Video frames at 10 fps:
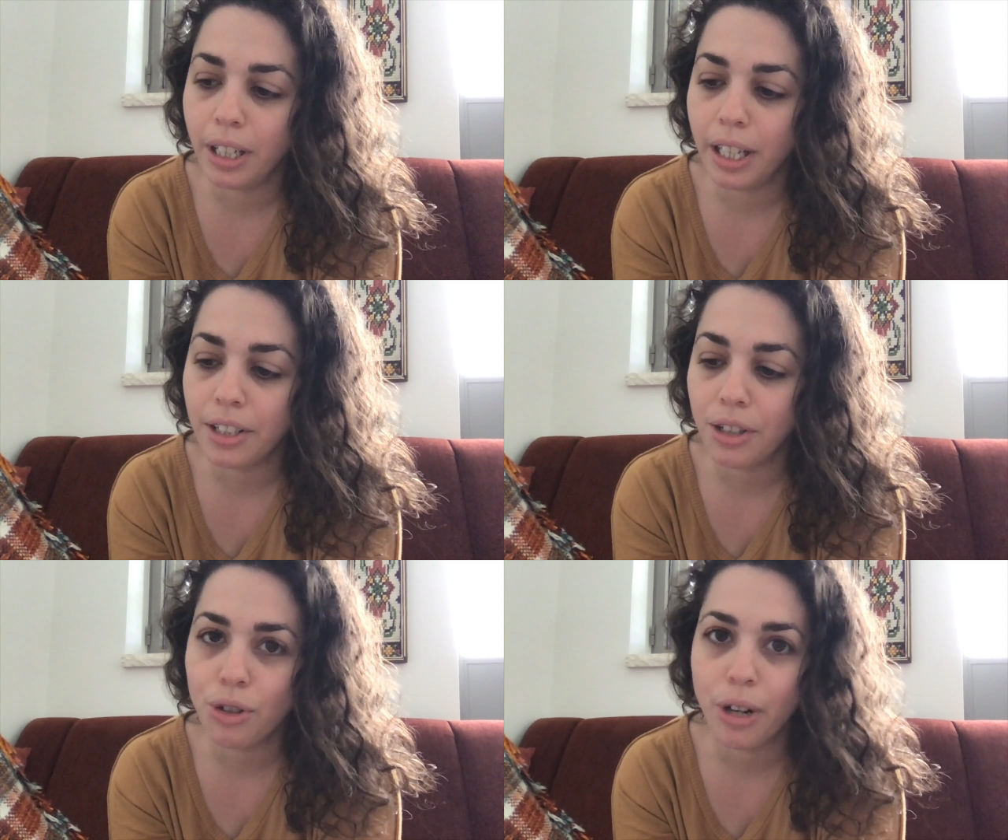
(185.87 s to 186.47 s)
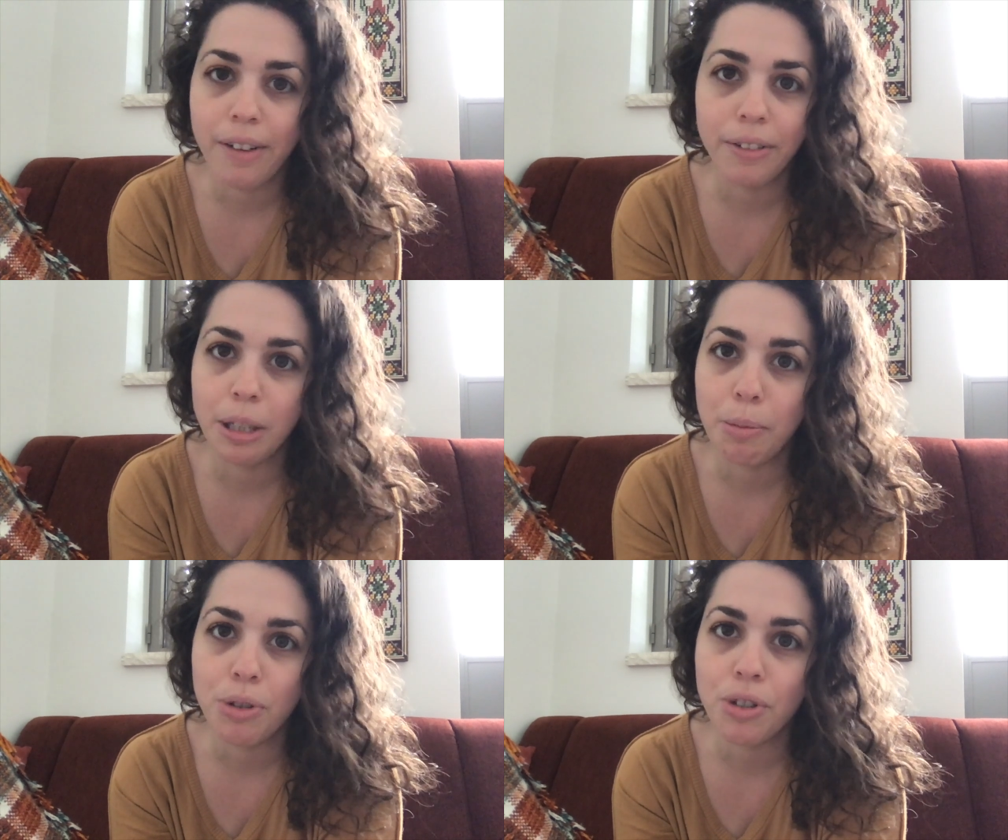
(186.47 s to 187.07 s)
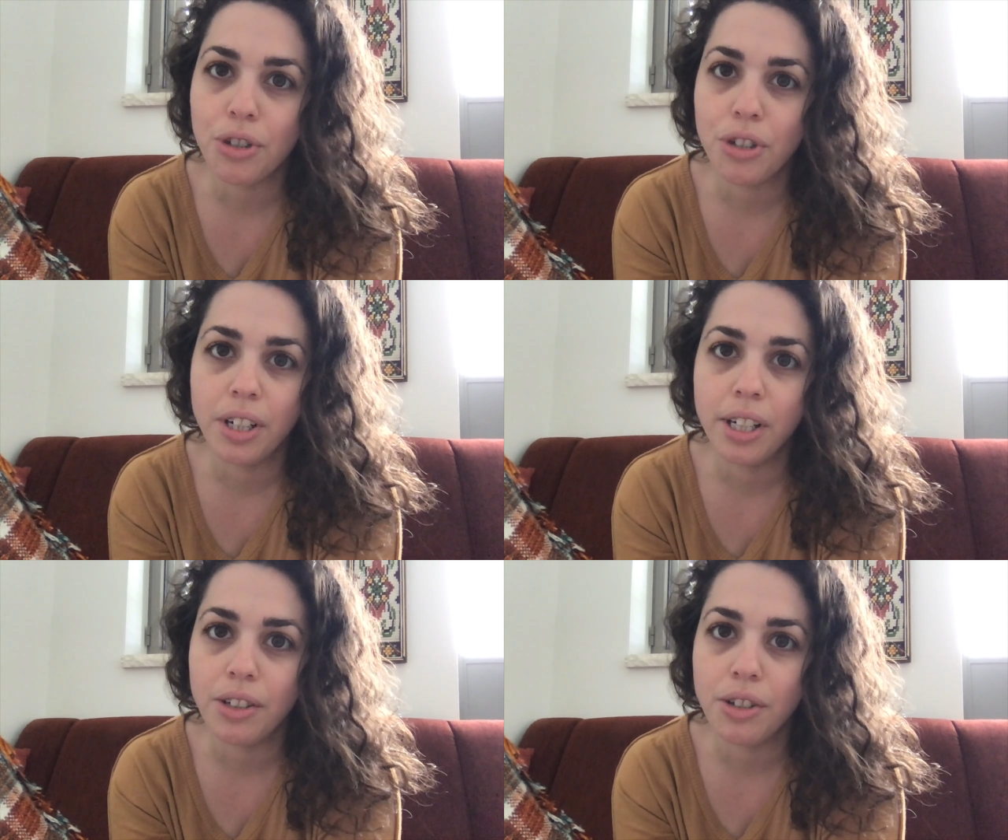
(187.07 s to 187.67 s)
As a traveling
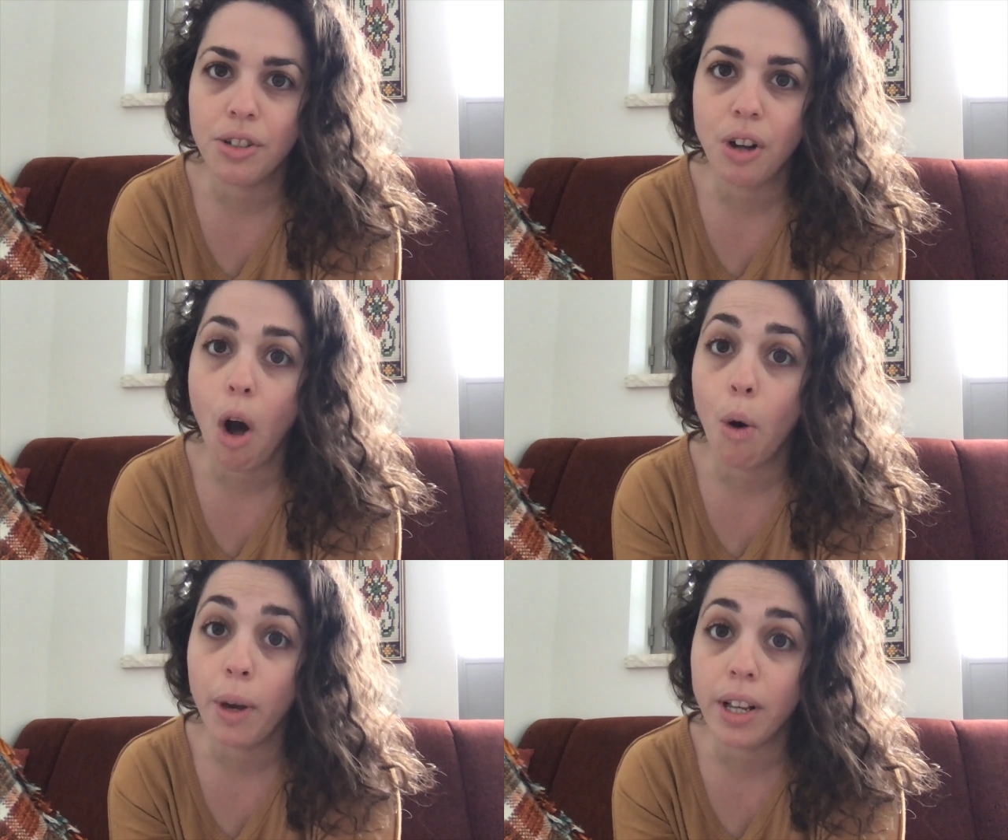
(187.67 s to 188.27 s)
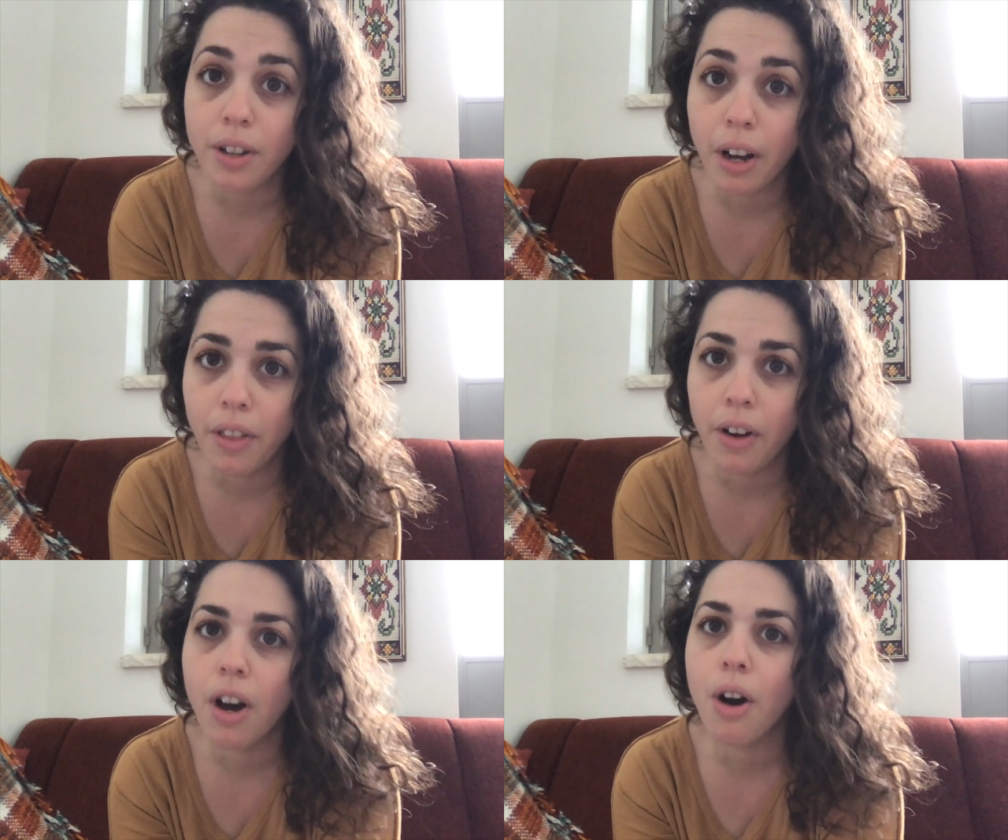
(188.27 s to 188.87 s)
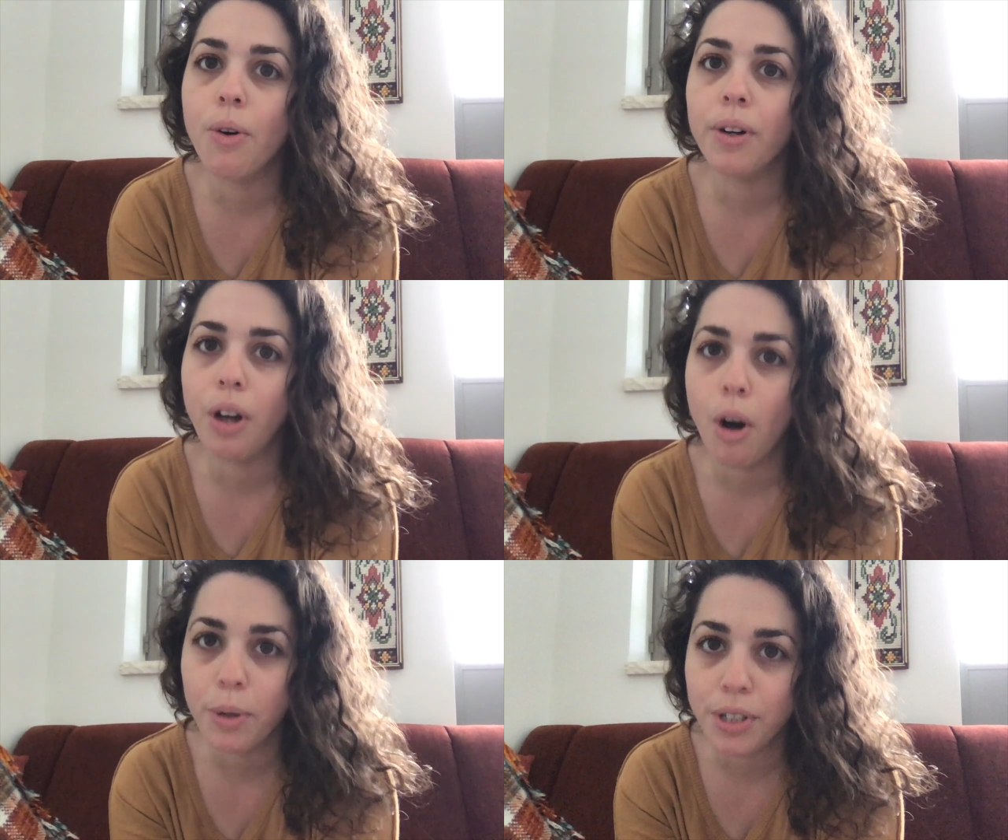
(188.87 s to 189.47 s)
musician and just always on the go and
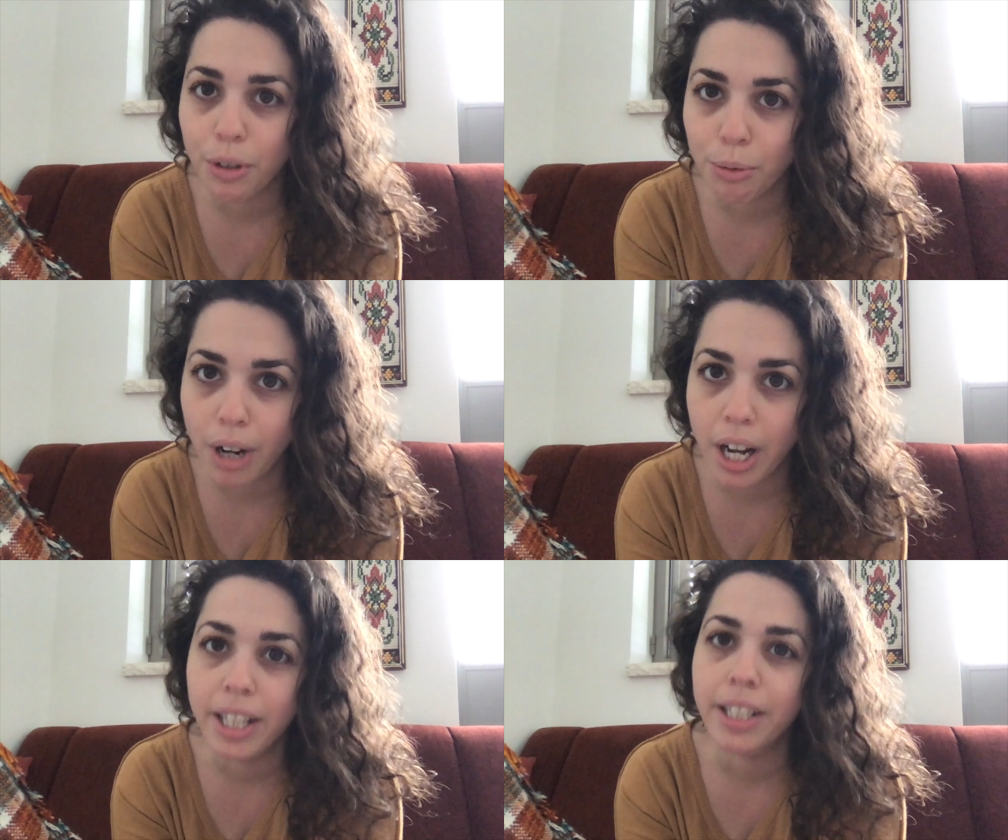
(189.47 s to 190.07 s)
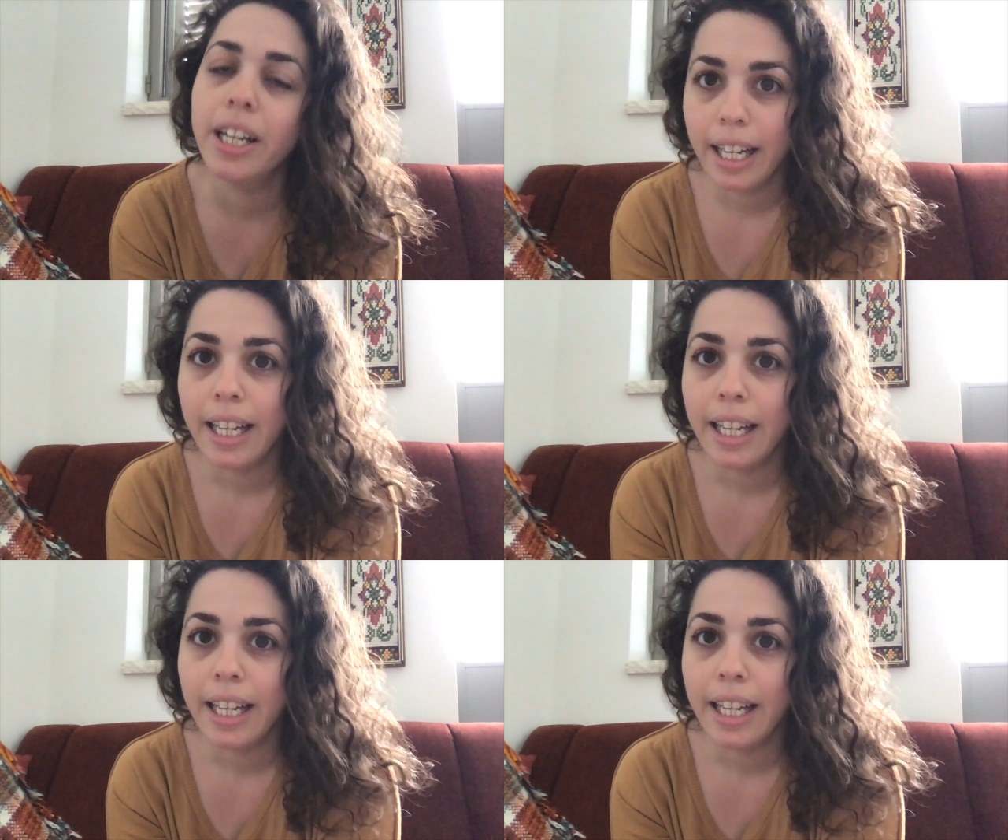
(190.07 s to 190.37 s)
always on the run,